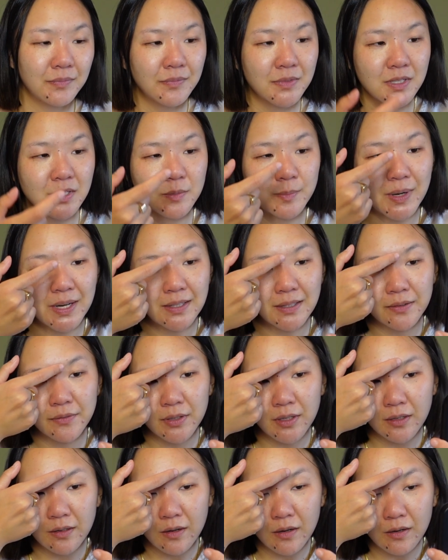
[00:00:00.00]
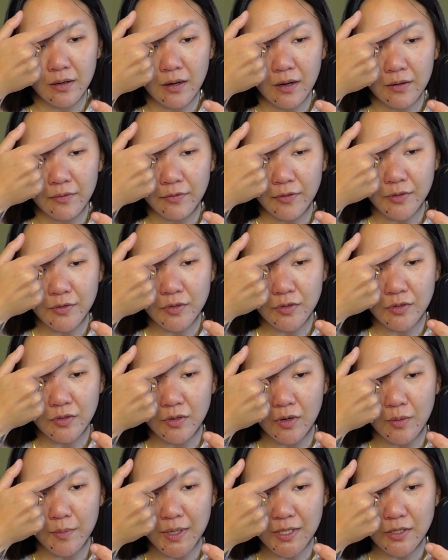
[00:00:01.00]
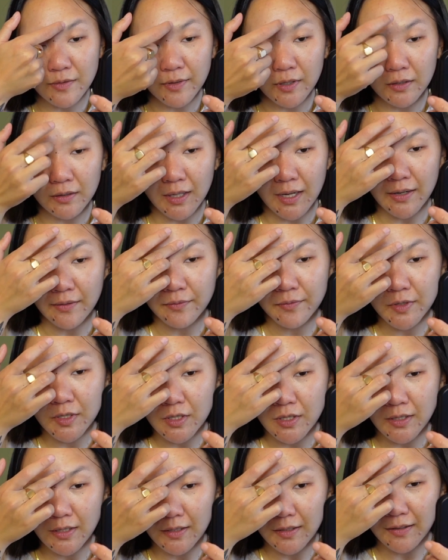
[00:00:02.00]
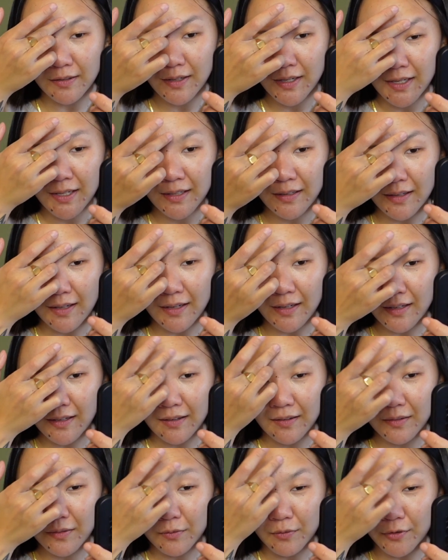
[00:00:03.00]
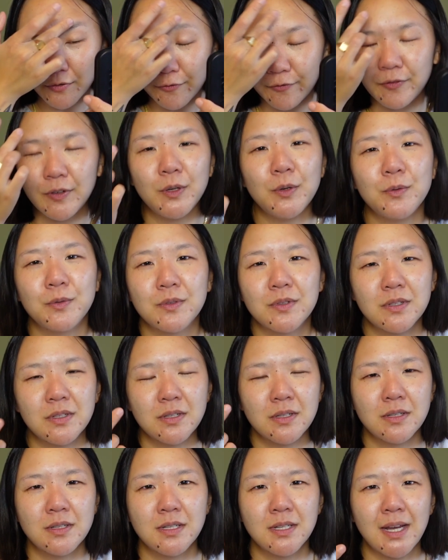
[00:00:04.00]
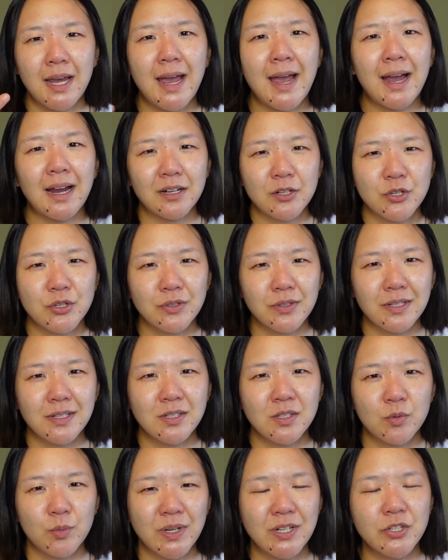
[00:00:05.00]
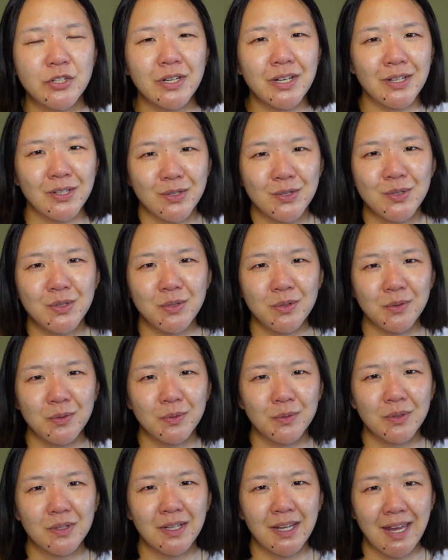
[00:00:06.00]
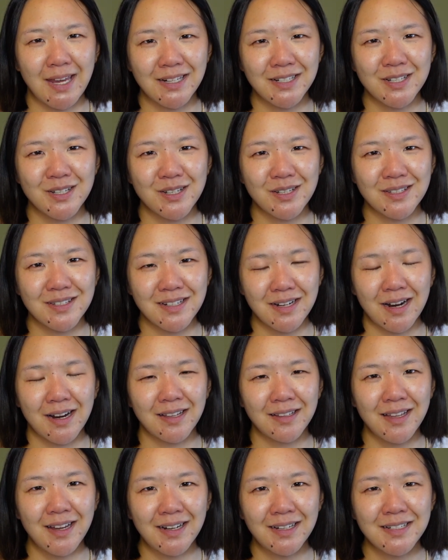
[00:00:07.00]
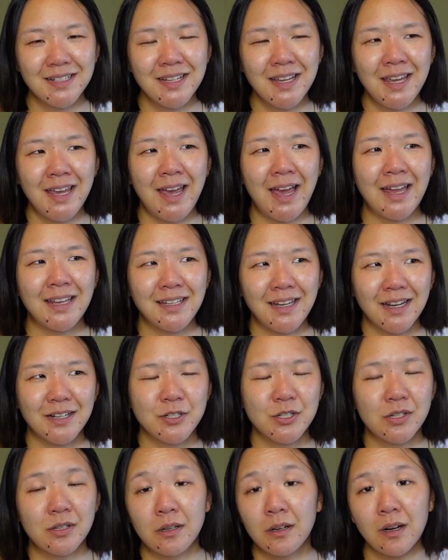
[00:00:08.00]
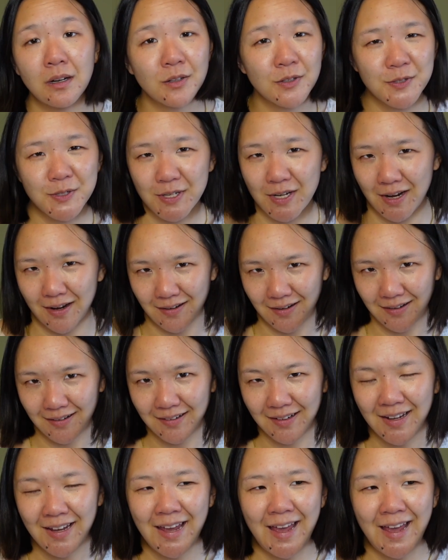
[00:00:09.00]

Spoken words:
Despite living in Hong Kong for so much of her life, she like refused to actually switch into the Cantonese dialect, and yet she could understand it,